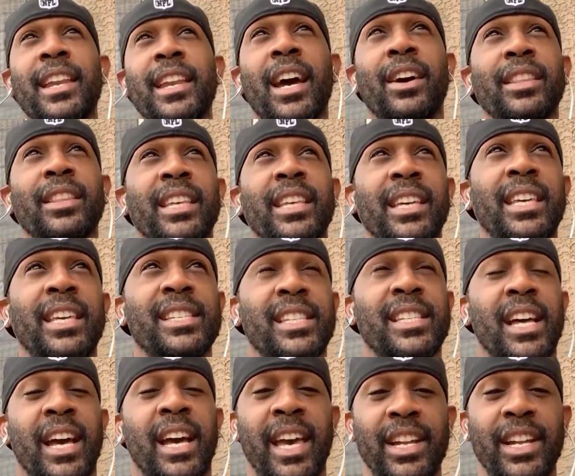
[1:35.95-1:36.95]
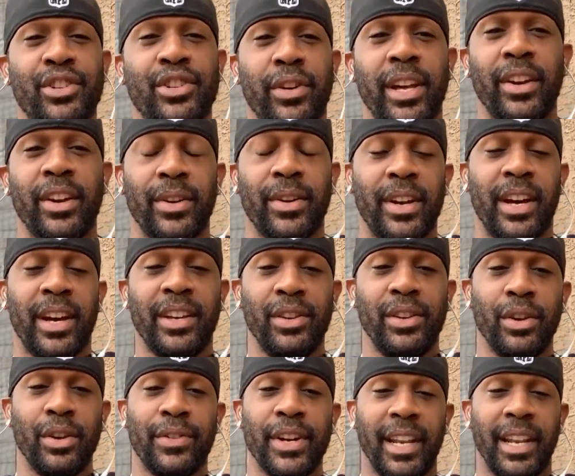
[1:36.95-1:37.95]
Now I think he's the head trainer
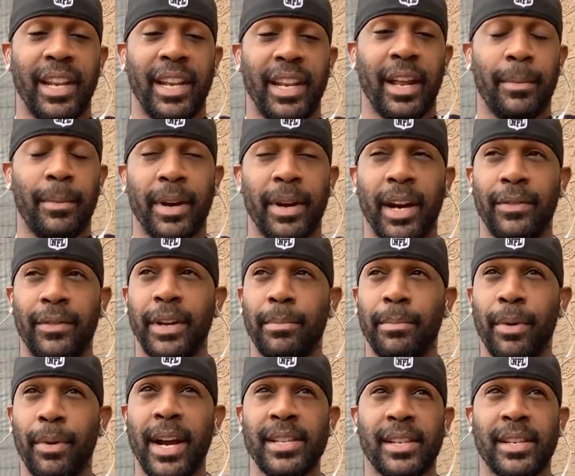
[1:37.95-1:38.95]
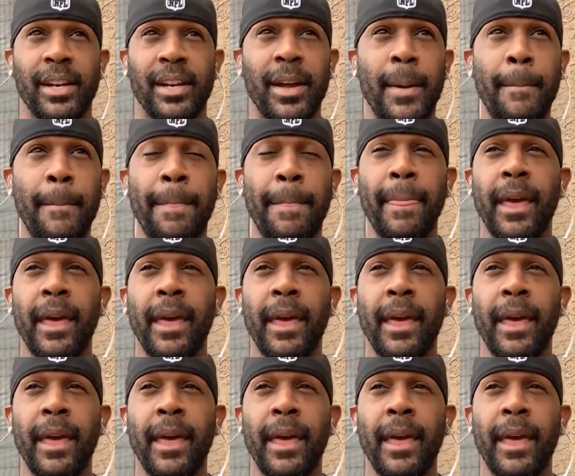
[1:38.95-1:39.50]
uh, University of Nebraska.